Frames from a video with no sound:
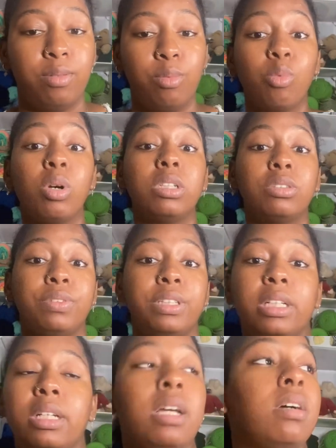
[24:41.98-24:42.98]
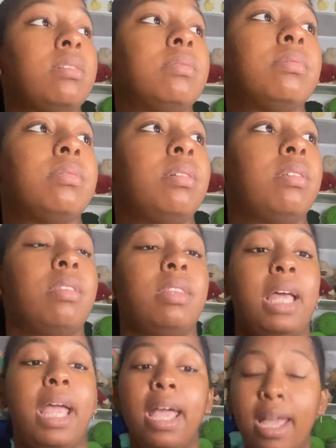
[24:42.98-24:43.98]
was freaking out.
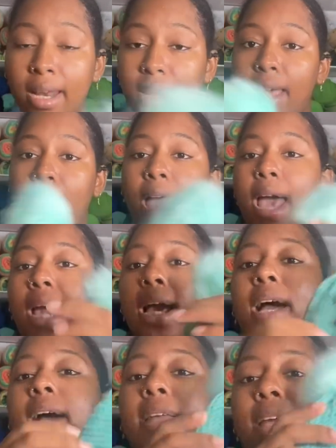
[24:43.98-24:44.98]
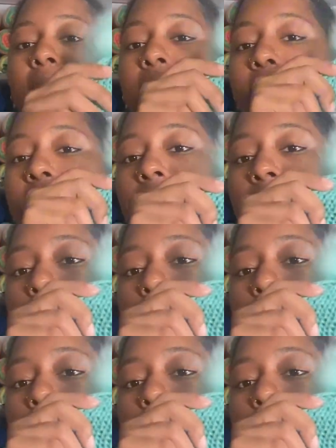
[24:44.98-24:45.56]
Then I got a